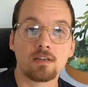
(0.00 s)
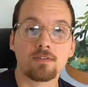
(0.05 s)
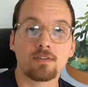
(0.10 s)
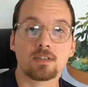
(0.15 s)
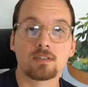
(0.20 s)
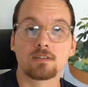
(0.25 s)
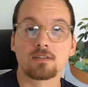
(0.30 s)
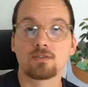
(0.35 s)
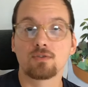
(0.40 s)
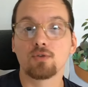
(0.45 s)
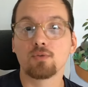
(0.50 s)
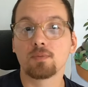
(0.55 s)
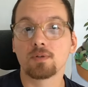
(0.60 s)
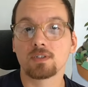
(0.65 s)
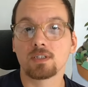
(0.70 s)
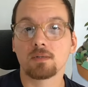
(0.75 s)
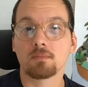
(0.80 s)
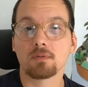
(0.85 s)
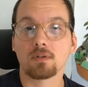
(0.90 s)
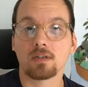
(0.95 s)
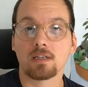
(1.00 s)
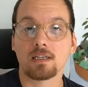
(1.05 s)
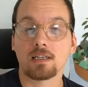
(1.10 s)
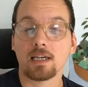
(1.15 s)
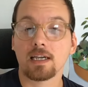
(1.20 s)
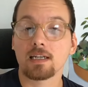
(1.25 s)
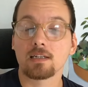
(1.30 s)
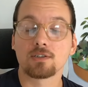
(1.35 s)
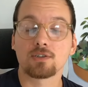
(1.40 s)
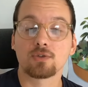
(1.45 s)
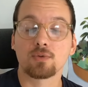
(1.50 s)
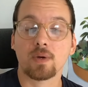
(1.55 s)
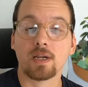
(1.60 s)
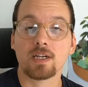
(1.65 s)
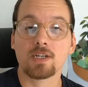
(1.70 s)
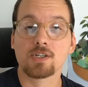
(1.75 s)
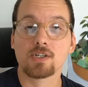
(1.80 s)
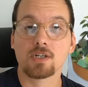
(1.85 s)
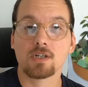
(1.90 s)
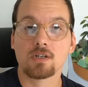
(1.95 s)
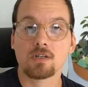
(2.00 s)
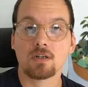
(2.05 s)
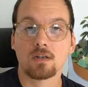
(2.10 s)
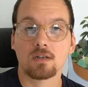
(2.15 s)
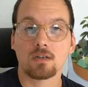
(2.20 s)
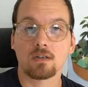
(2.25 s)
this super simple illustration